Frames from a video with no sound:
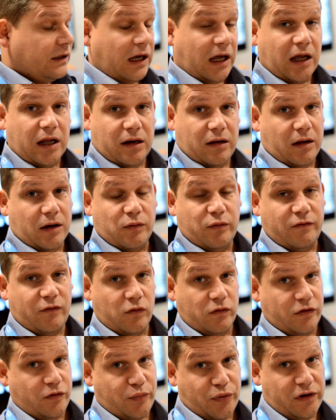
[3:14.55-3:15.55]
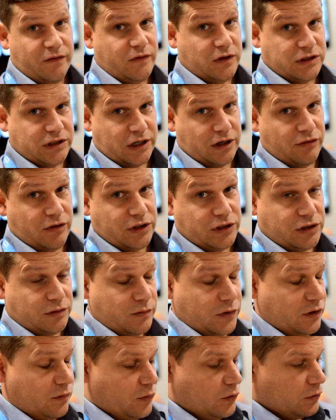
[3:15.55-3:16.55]
uh, like with all of the previous
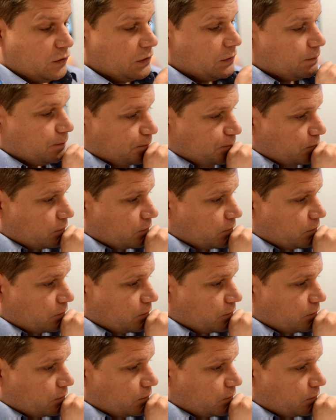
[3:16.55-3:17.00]
generation motherboards,